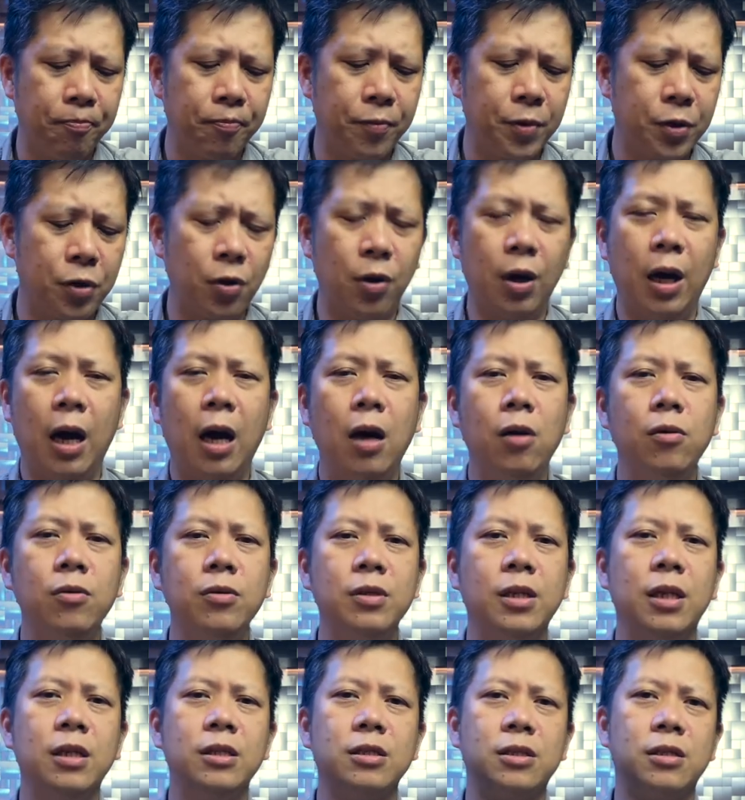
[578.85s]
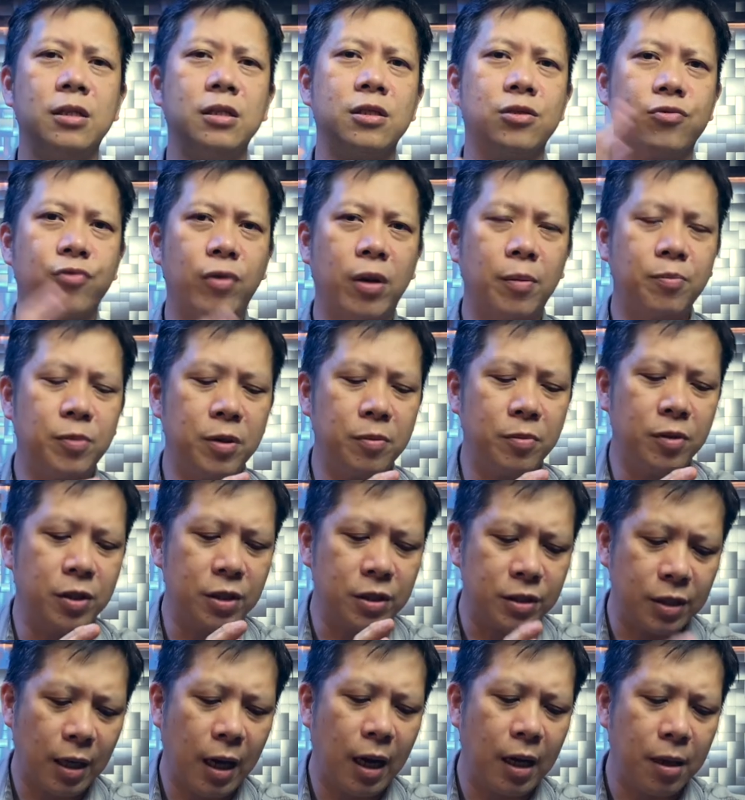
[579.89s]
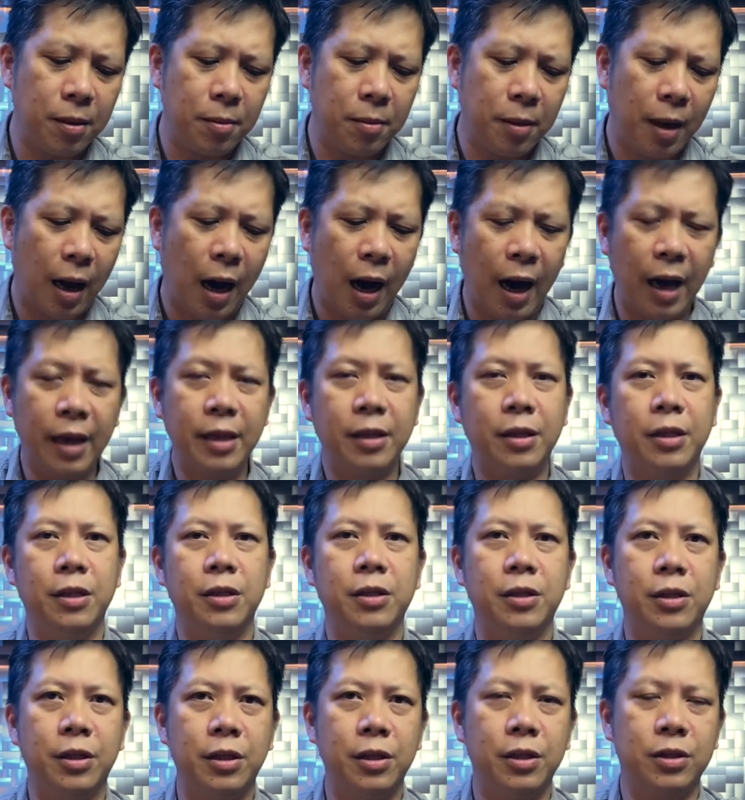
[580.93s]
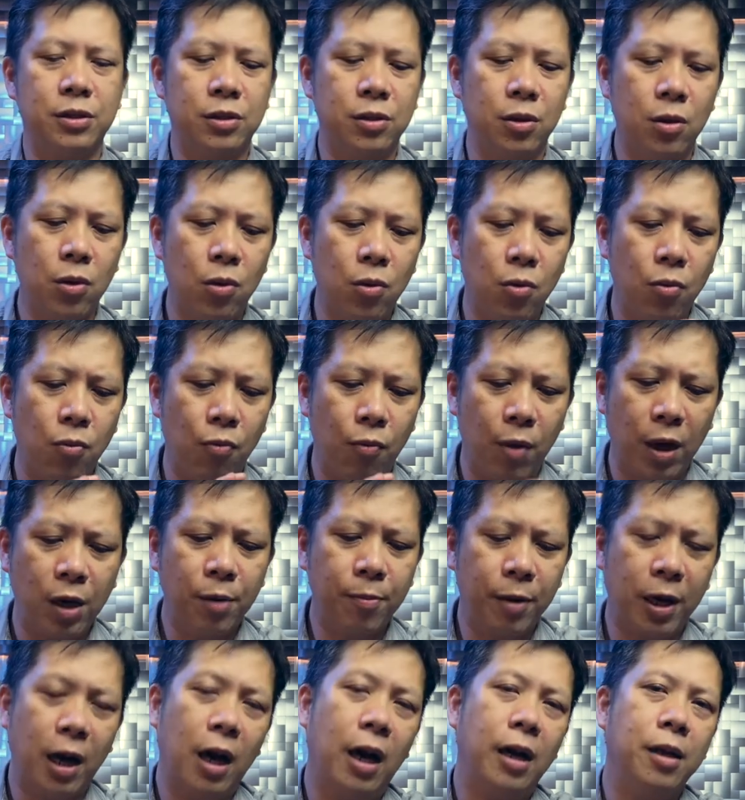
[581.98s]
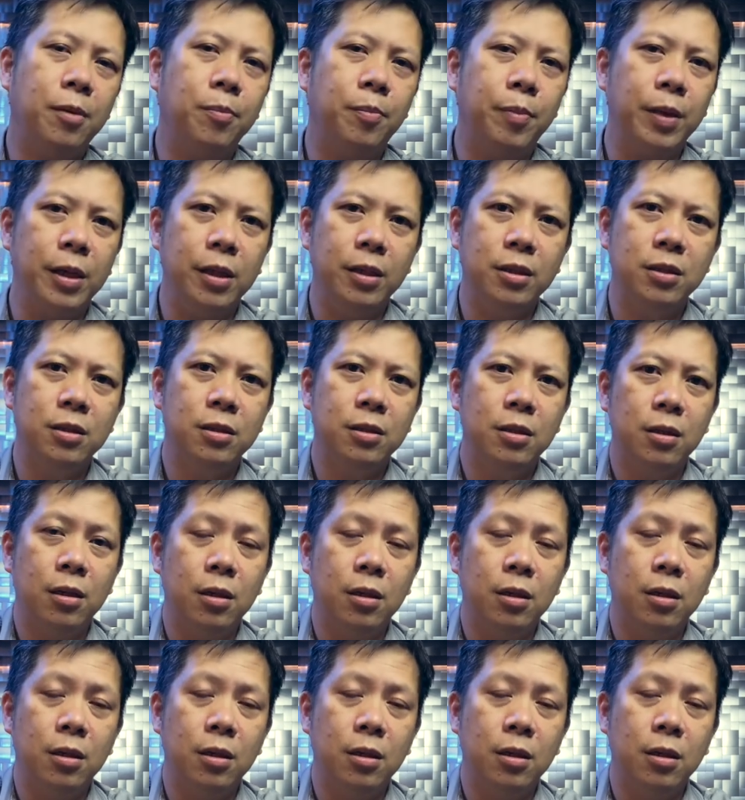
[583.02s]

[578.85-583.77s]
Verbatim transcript: So how does disrupted design heighten this one-of-a-kind piece?